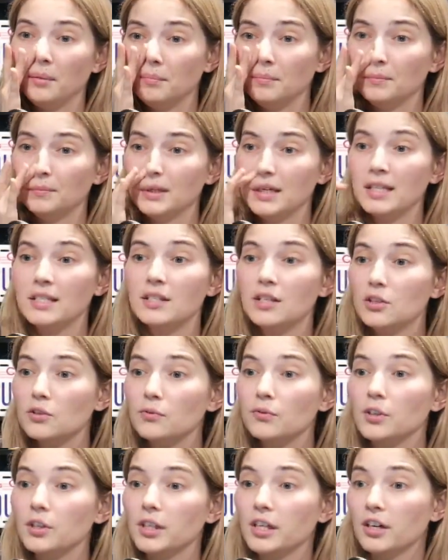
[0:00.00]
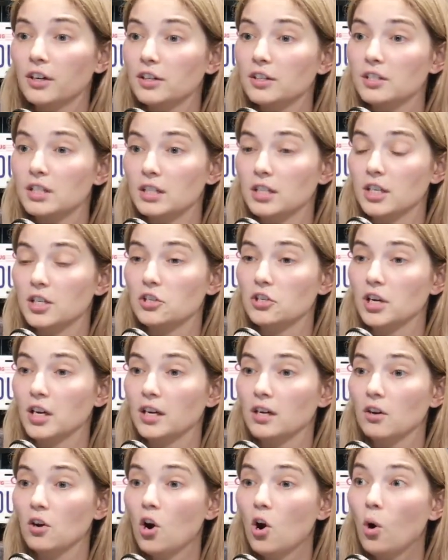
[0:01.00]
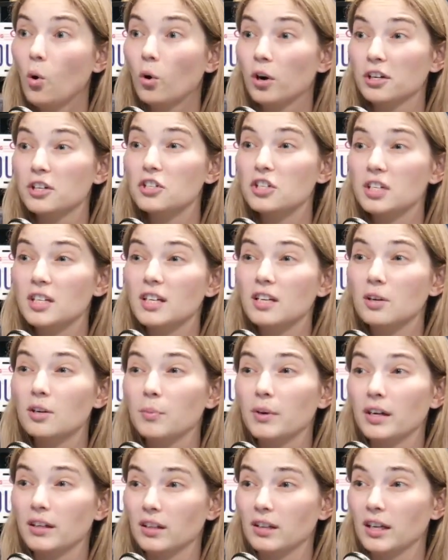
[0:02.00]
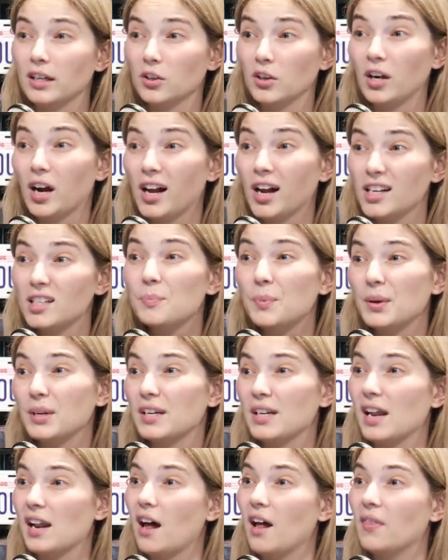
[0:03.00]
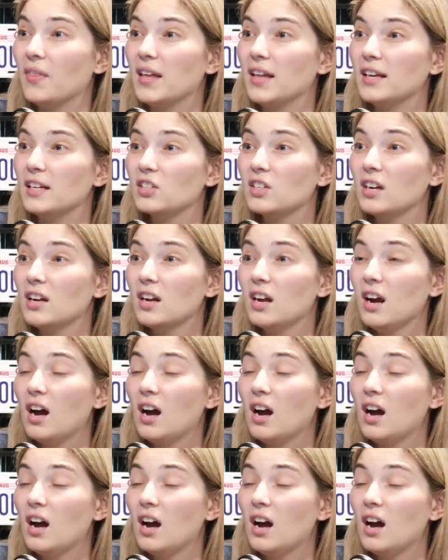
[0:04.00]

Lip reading: is this fully her decision, or does she need to bring like her husband in on this?